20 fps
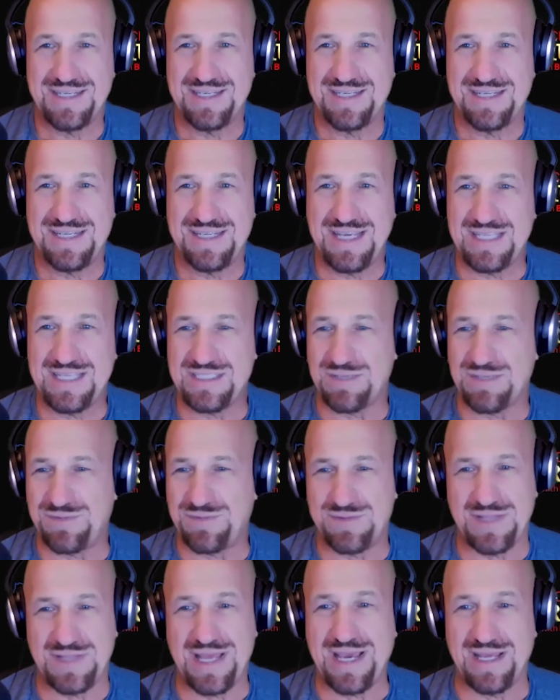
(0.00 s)
is a
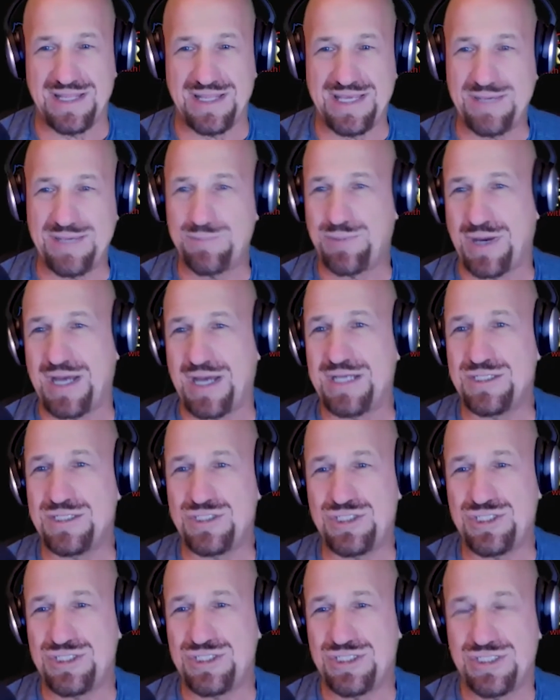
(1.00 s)
flailing
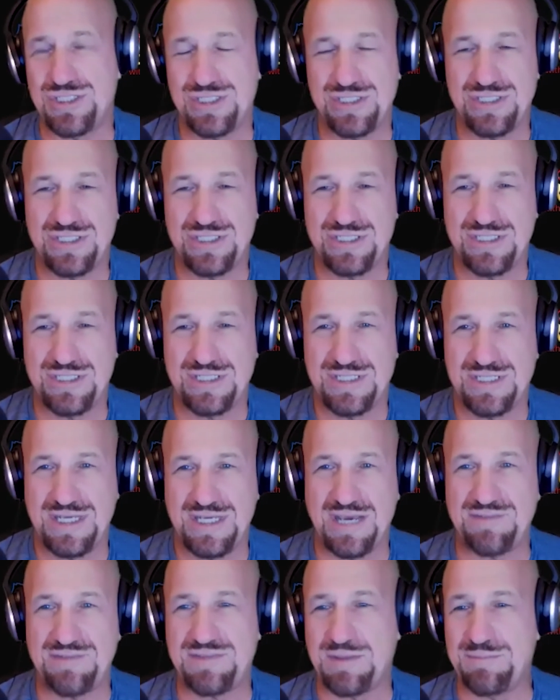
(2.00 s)
punch,
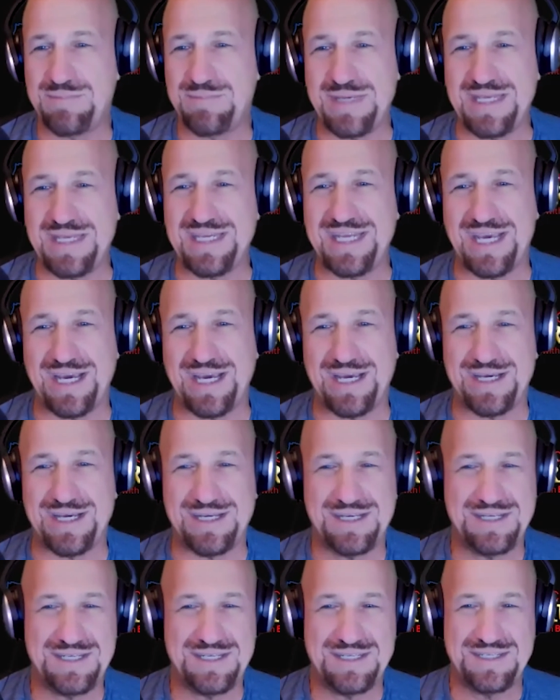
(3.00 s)
if the
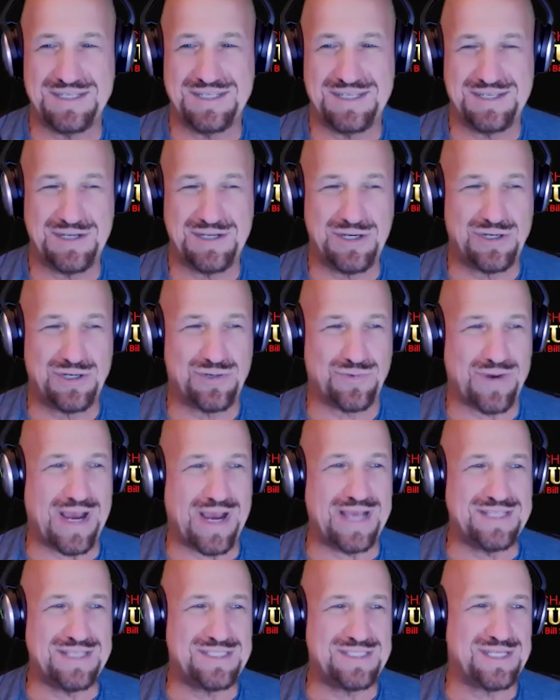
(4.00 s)
media
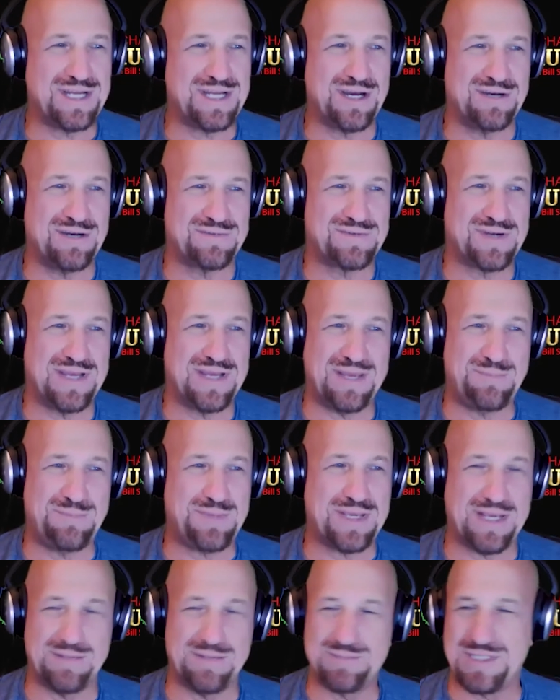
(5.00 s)
grinds it over, it
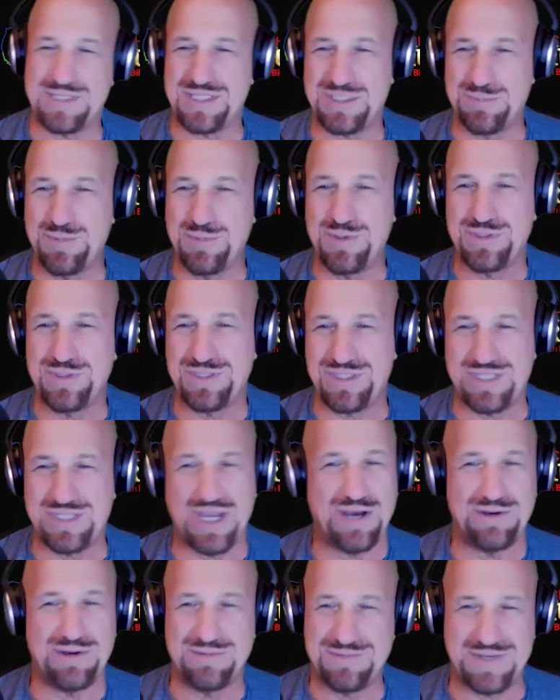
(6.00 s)
becomes a smooth
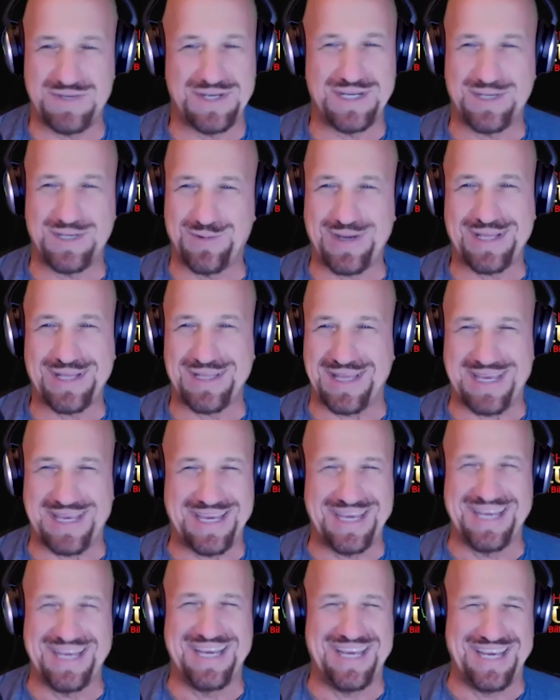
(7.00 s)
stone very quickly.
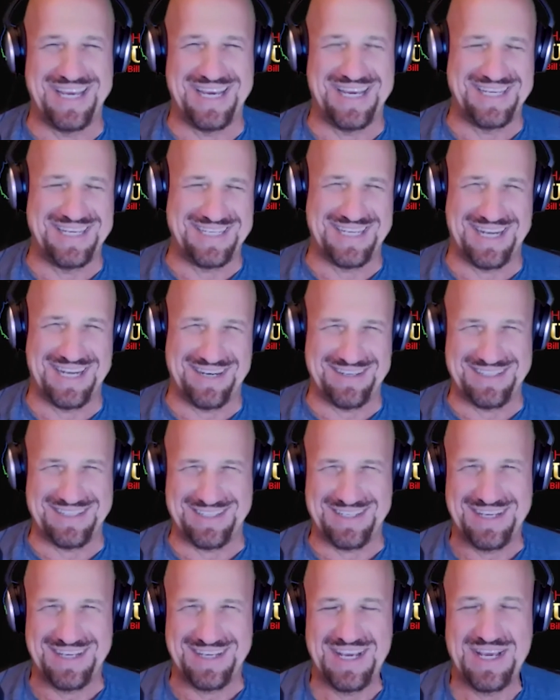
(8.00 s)

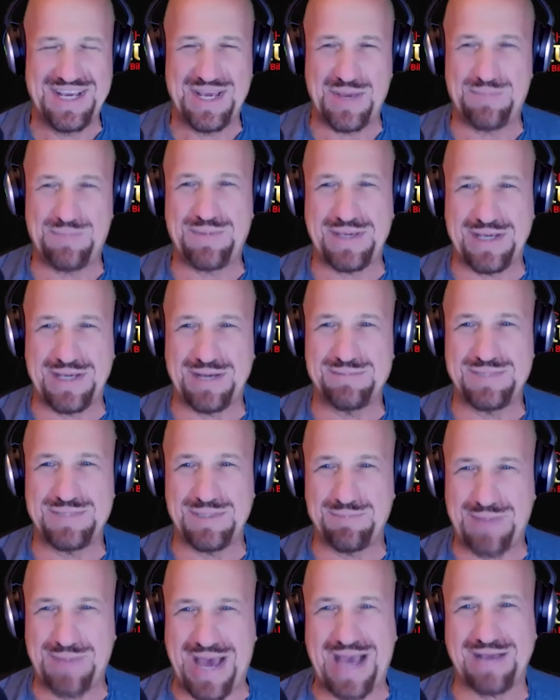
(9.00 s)
It becomes
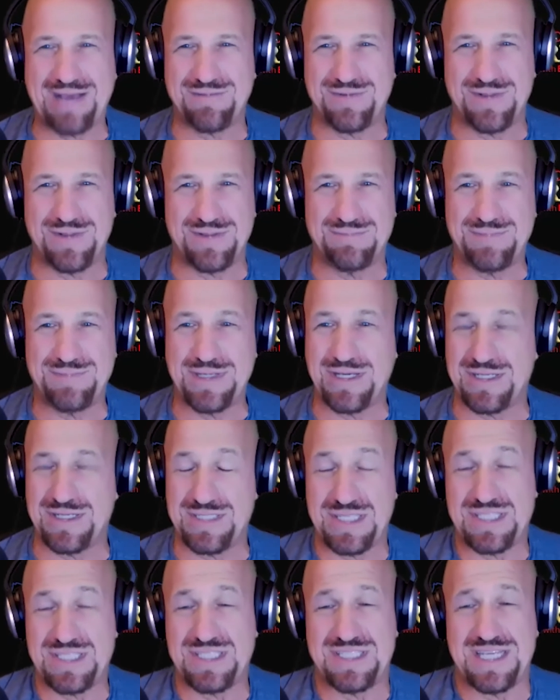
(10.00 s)
impactful because
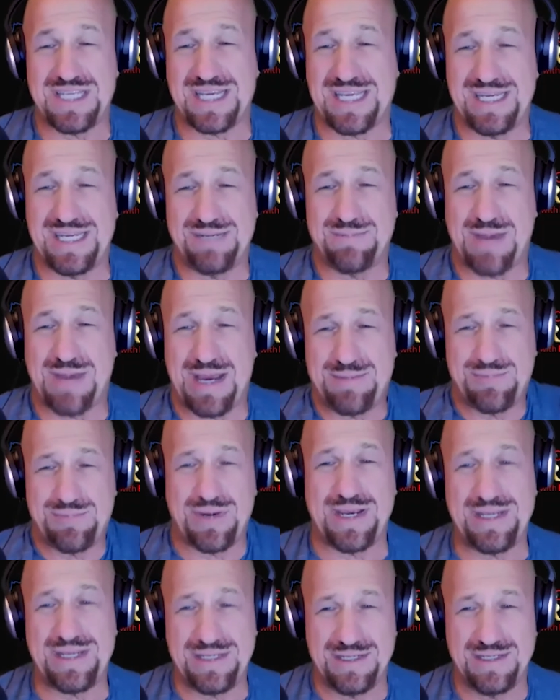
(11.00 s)
it's sticking in my
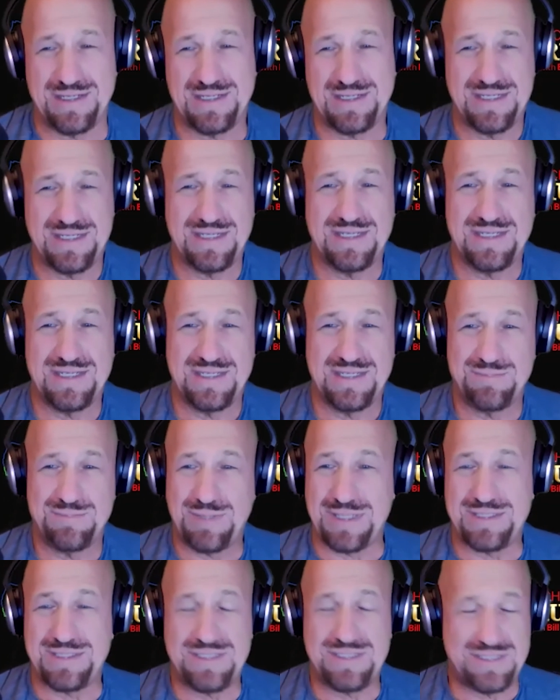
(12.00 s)
brain.
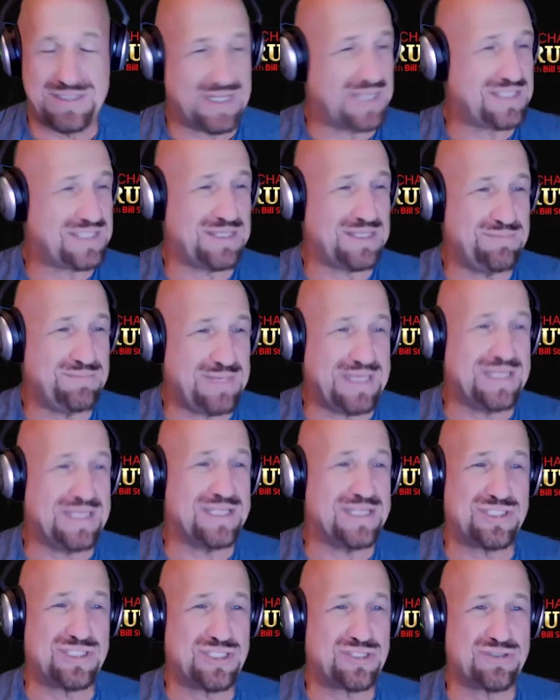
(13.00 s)
But does it mean
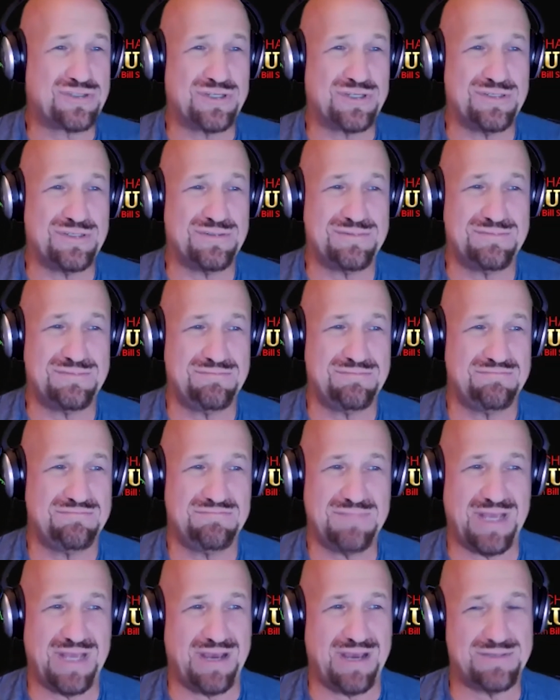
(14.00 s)
it's true?
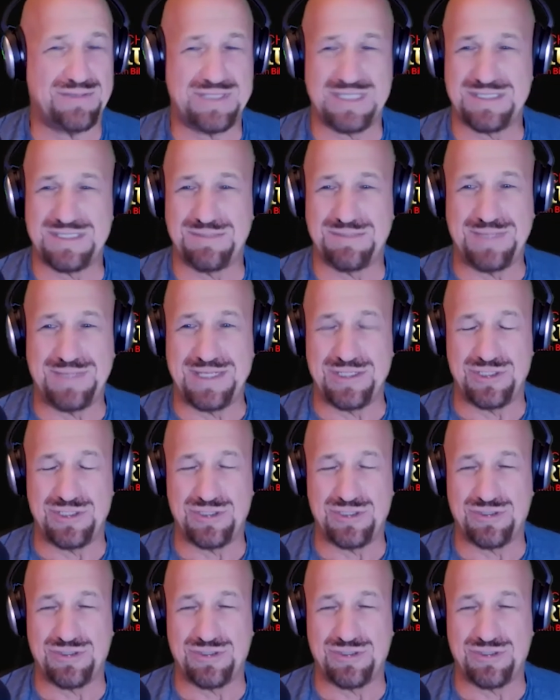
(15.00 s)
No, it doesn't mean it's true.